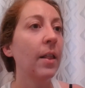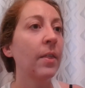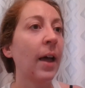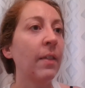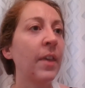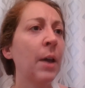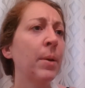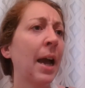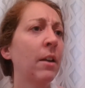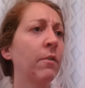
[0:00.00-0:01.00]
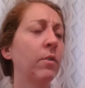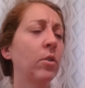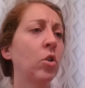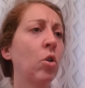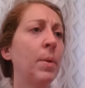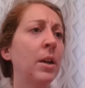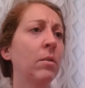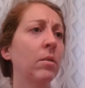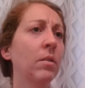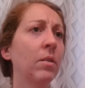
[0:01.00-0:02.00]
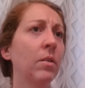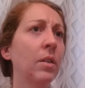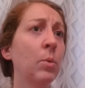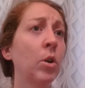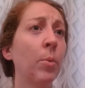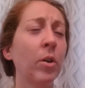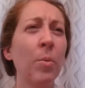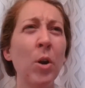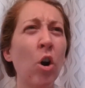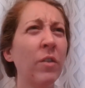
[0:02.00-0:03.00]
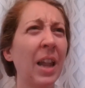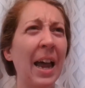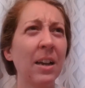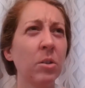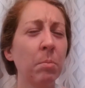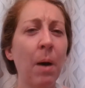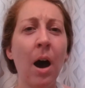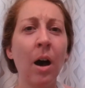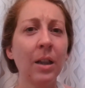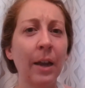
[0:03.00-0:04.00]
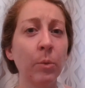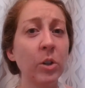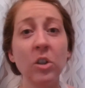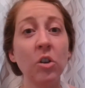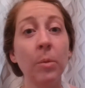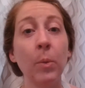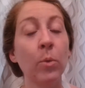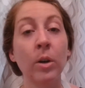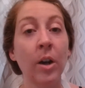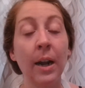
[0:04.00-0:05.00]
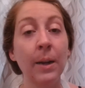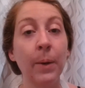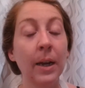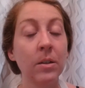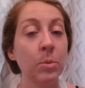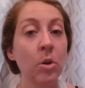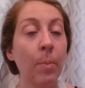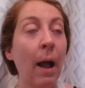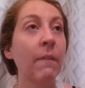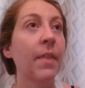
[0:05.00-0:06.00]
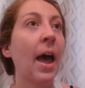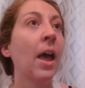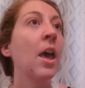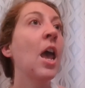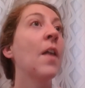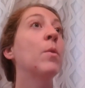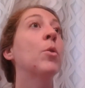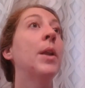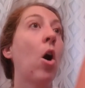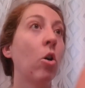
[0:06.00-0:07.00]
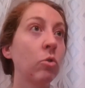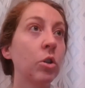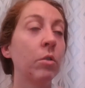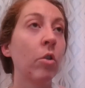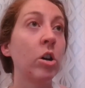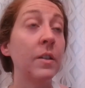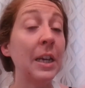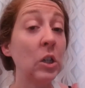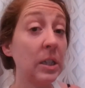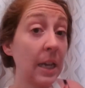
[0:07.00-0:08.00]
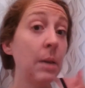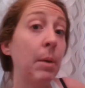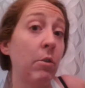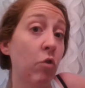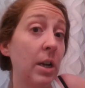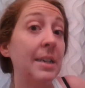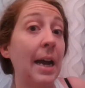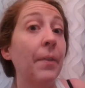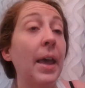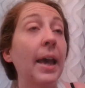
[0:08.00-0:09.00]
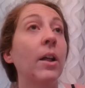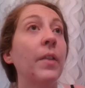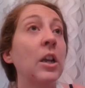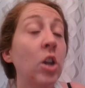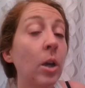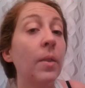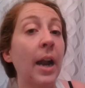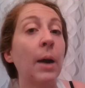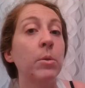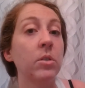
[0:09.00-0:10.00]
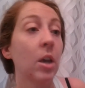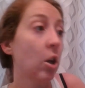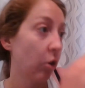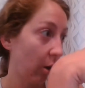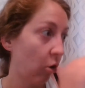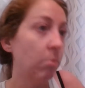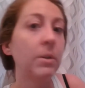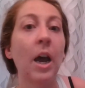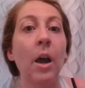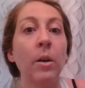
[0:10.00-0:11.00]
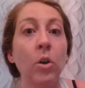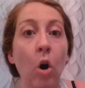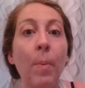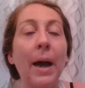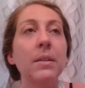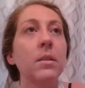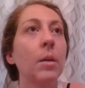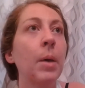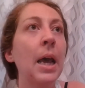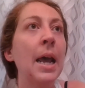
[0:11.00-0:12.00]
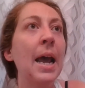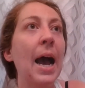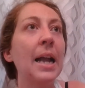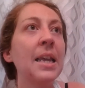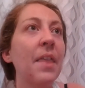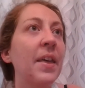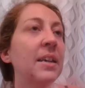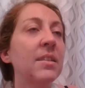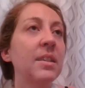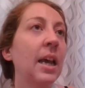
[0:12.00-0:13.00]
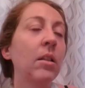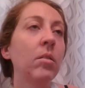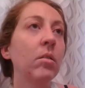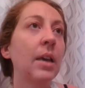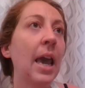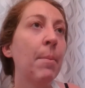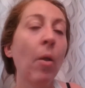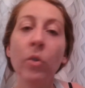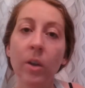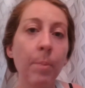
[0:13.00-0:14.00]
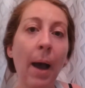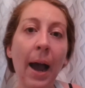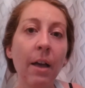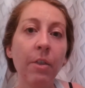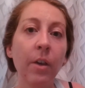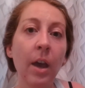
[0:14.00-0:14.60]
like they were kind of coming over like some parkland, which they shouldn't have been walking on anyway because there was no path there. They were coming onto the road and they could see me running down the hill. They knew that I was going to come down and go past them, and yet they still came onto the path